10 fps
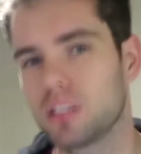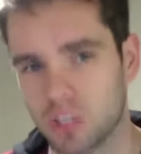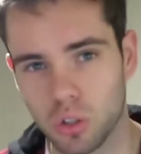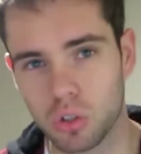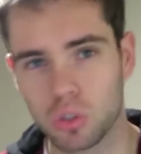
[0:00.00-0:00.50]
is
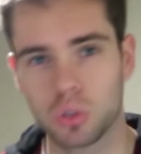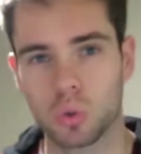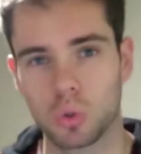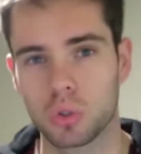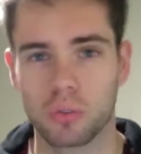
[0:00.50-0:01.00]
not a
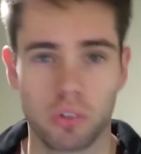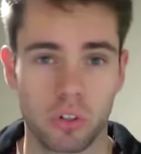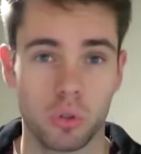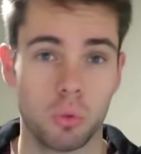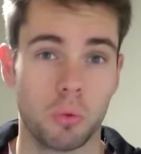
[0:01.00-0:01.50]
source of
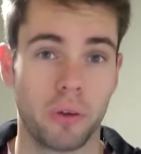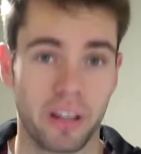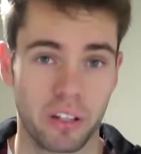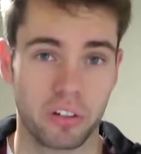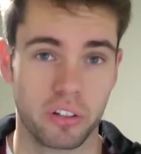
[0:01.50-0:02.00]
renewable
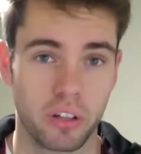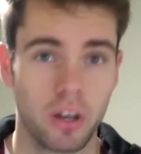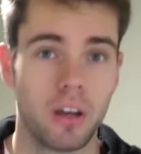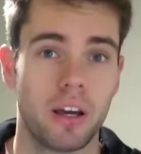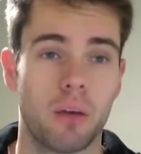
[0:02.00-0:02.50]
energy.
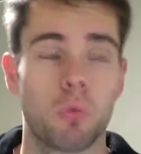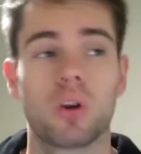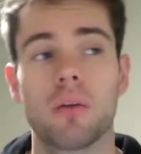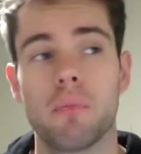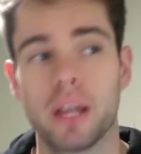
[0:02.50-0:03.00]
And
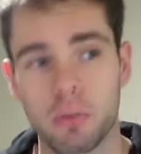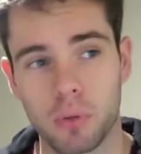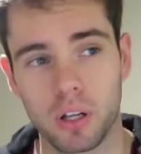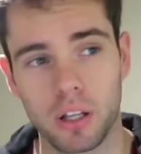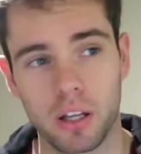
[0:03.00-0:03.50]
what I mean
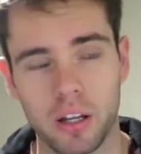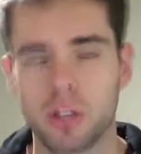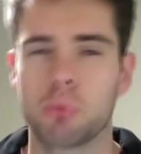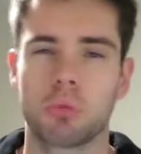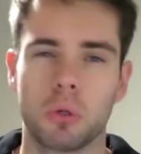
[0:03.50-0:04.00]
by that,
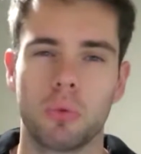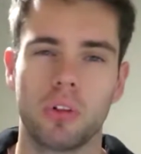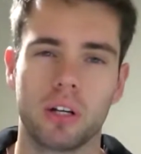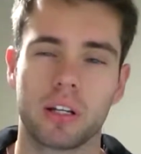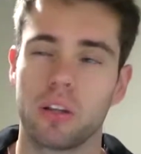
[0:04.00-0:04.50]
and you're probably
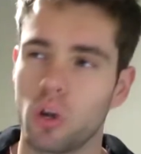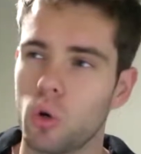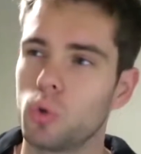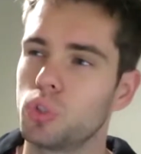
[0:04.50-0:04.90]
like, no,